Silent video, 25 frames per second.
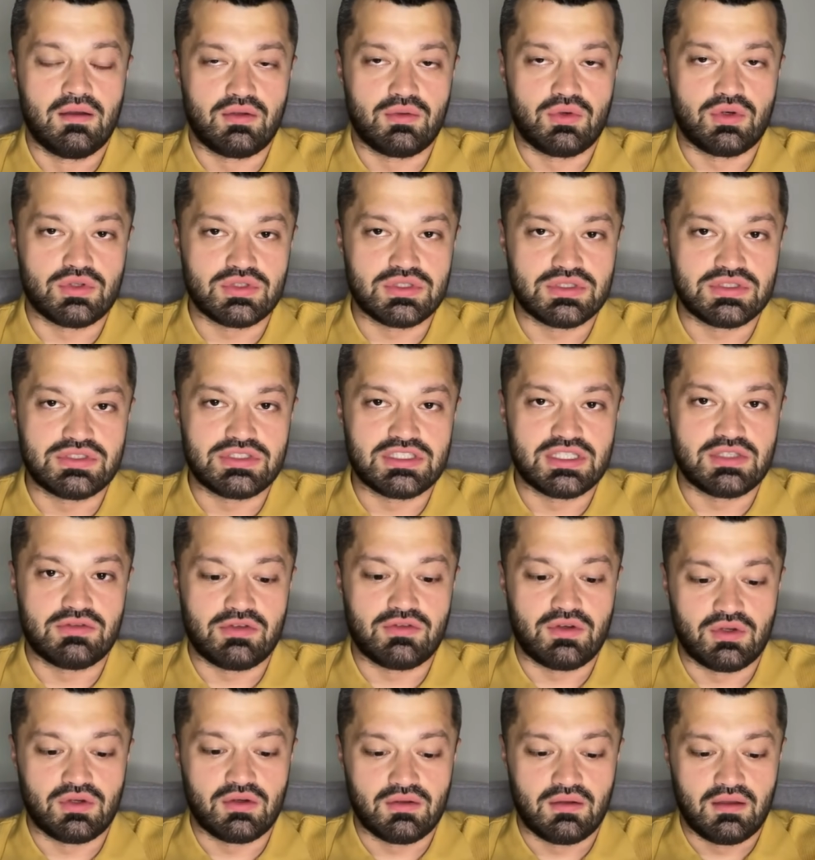Because it's
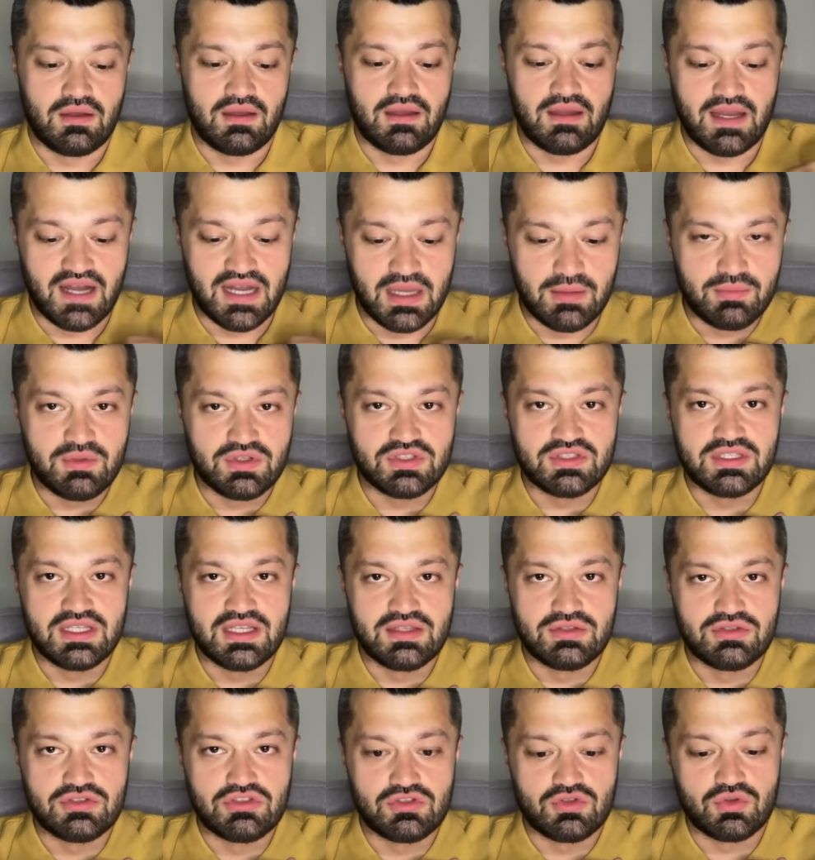safer, I personally
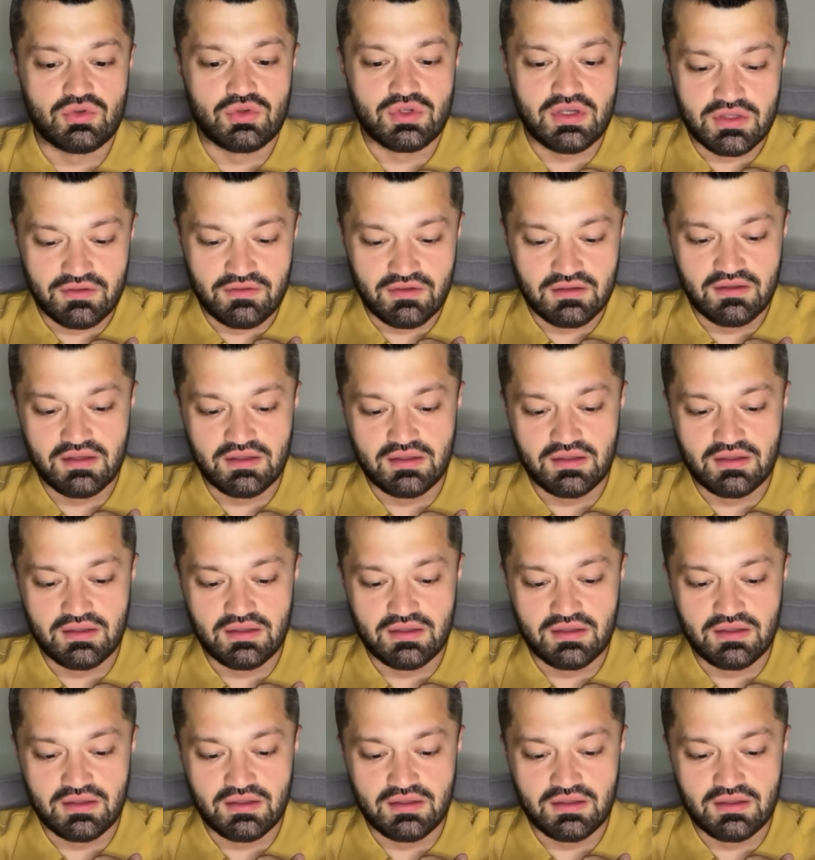have a story,